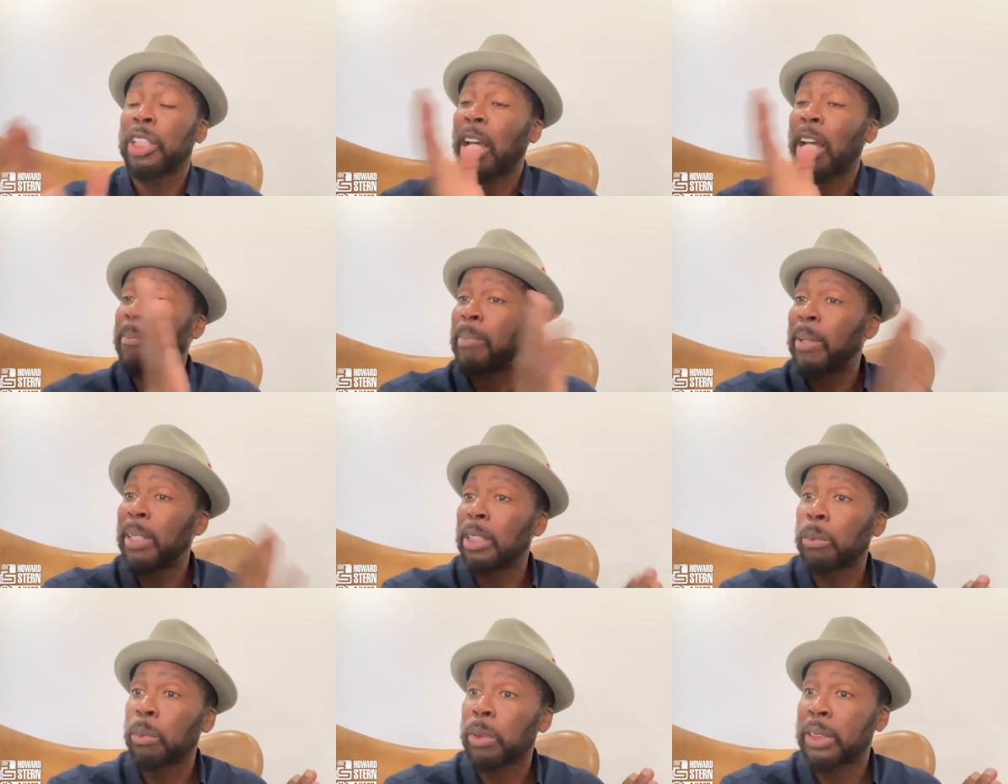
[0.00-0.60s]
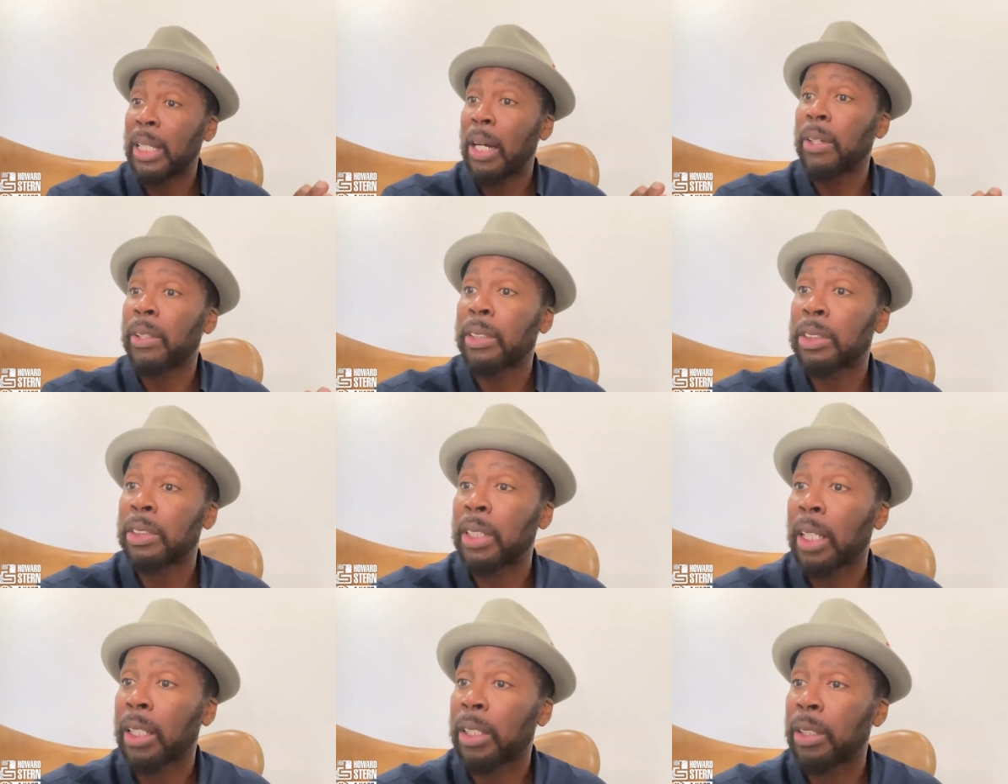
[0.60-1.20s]
Jack Bender was our
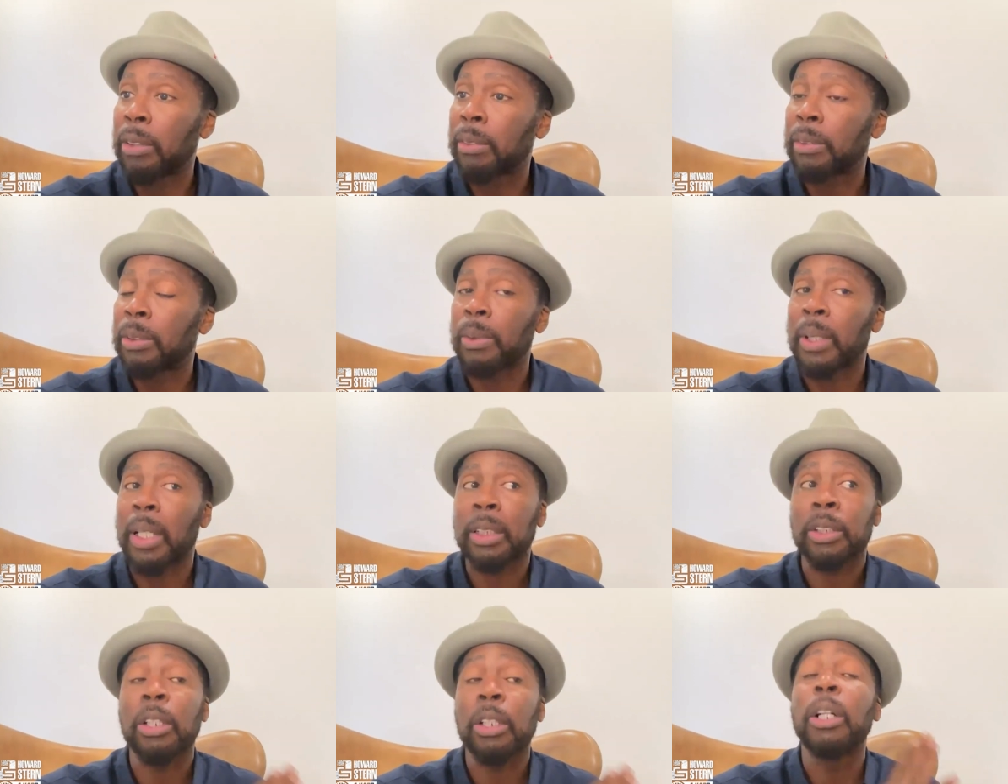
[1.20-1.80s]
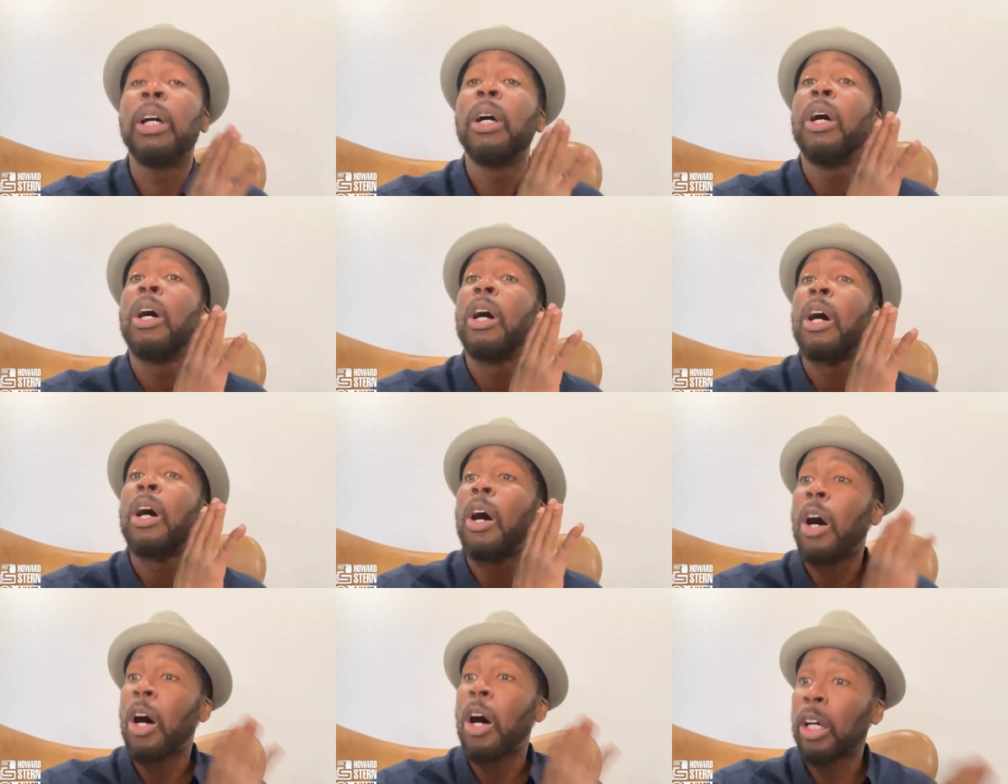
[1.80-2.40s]
executive director
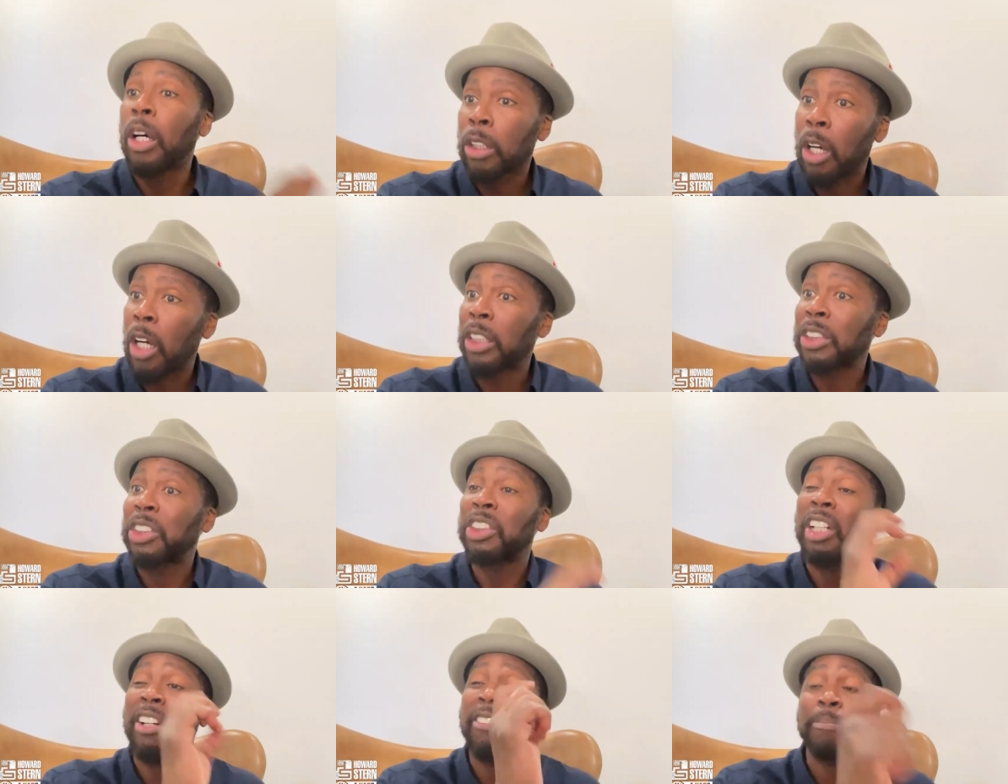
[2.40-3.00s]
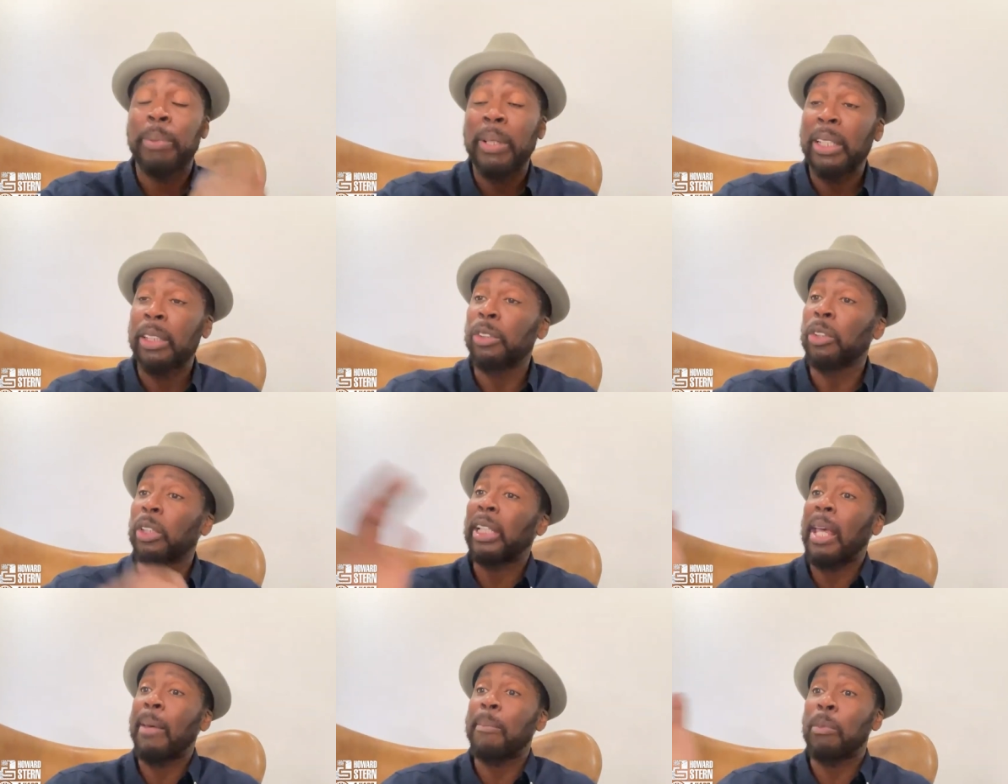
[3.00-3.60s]
on Lost. Jeff
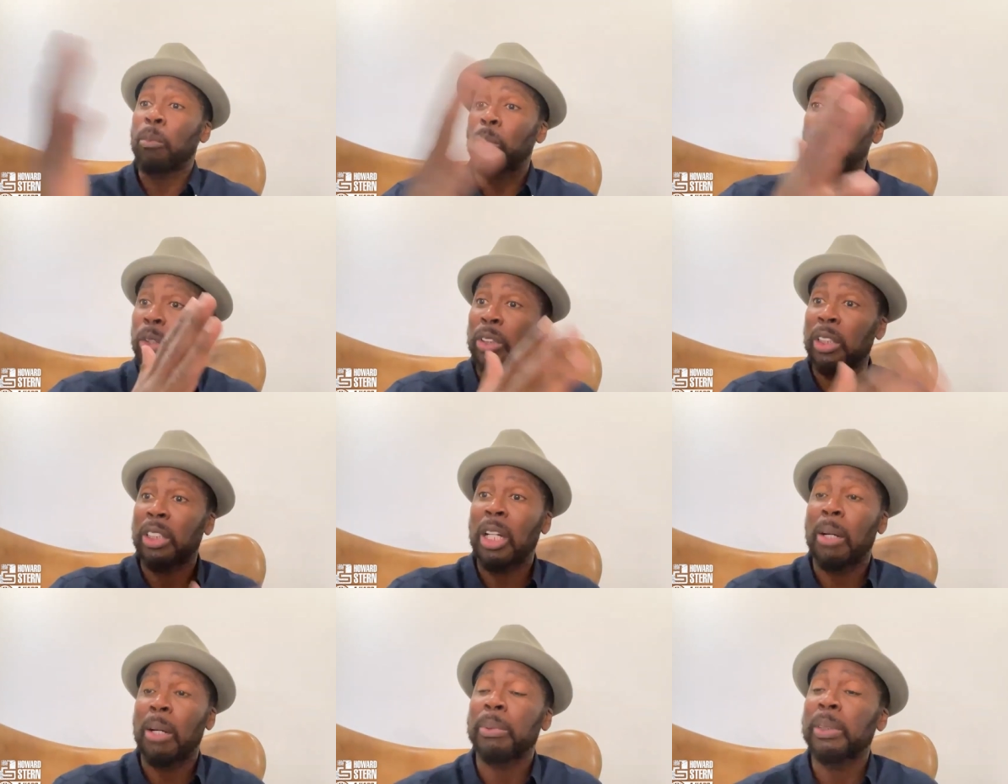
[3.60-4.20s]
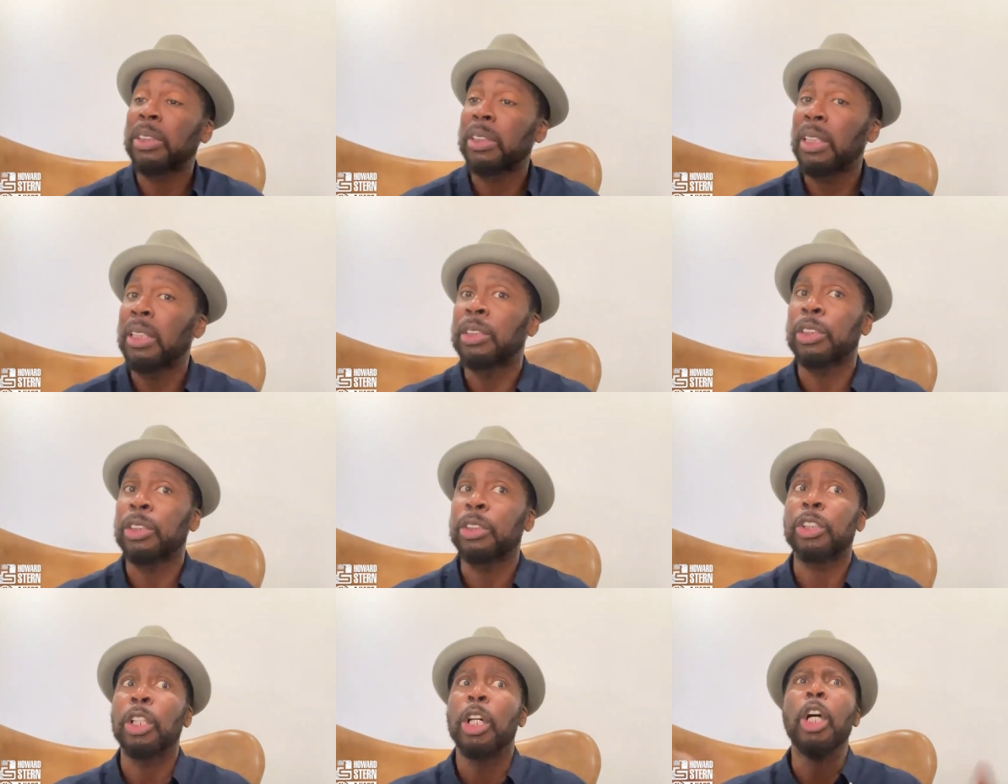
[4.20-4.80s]
Pinkner came and worked a couple of
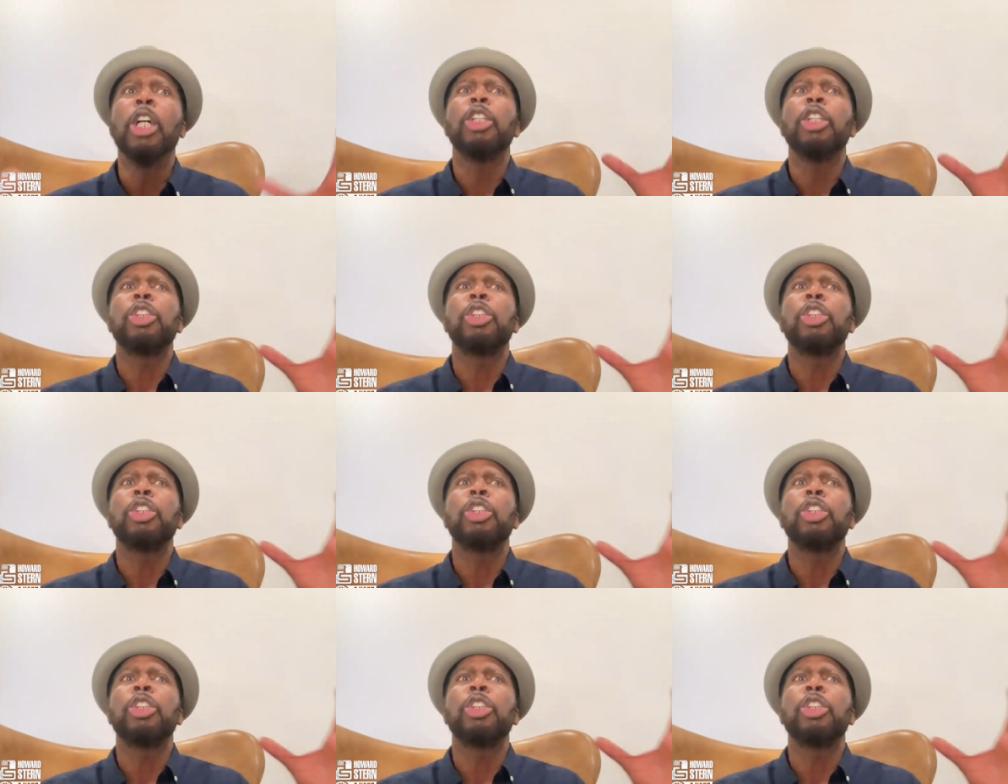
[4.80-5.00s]
seasons.